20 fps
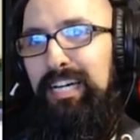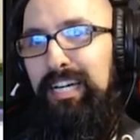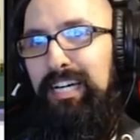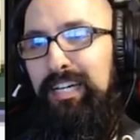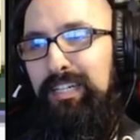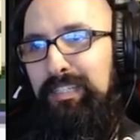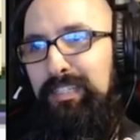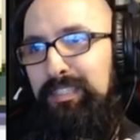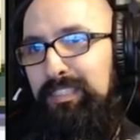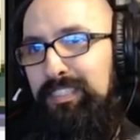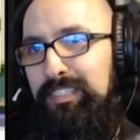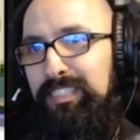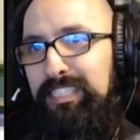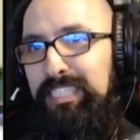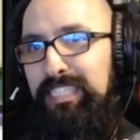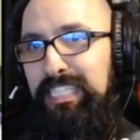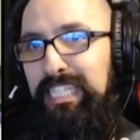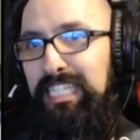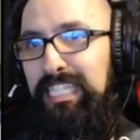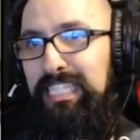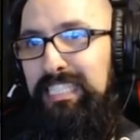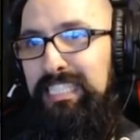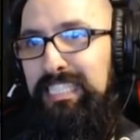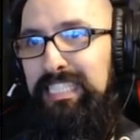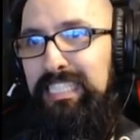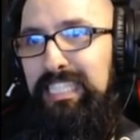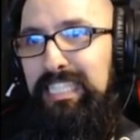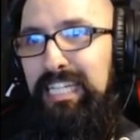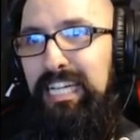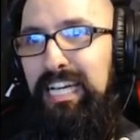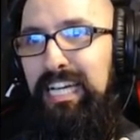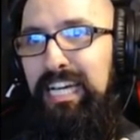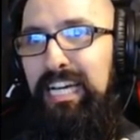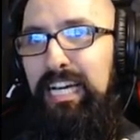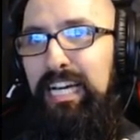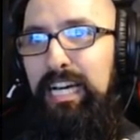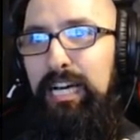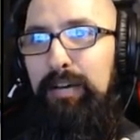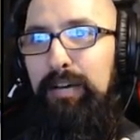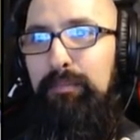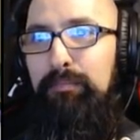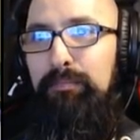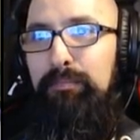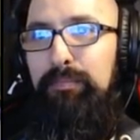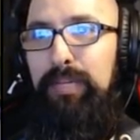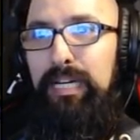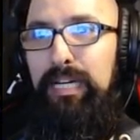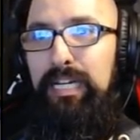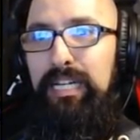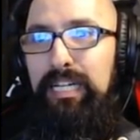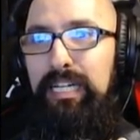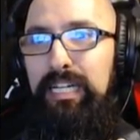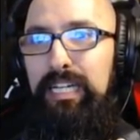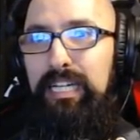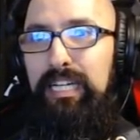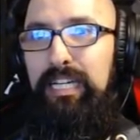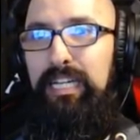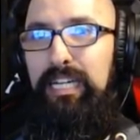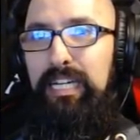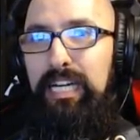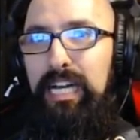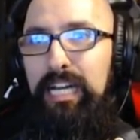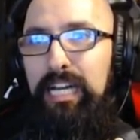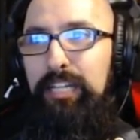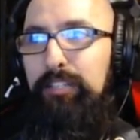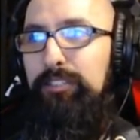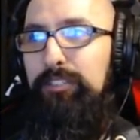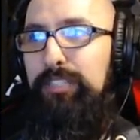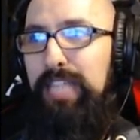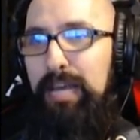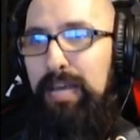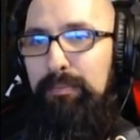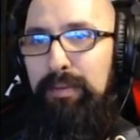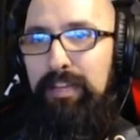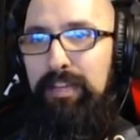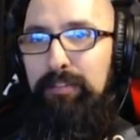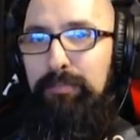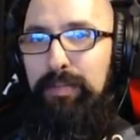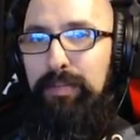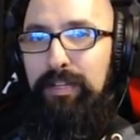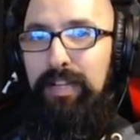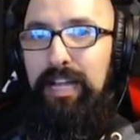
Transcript: Oh, jeez. Um, how do you snap out of